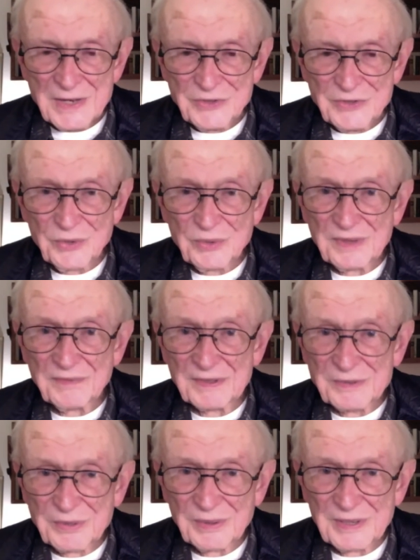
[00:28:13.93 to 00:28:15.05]
to the
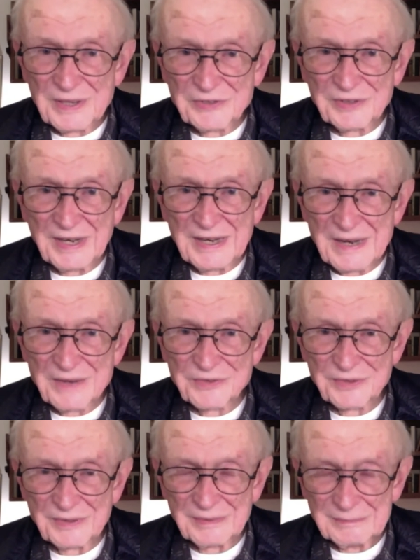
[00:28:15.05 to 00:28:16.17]
Victoria City
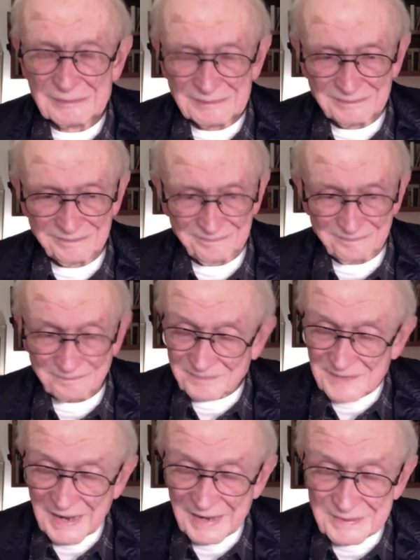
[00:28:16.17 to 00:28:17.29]
Council.
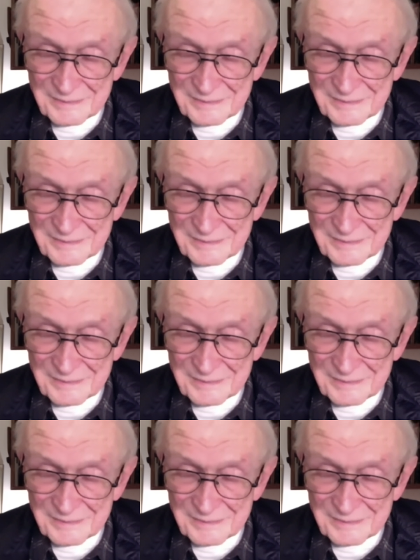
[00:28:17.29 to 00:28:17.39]
And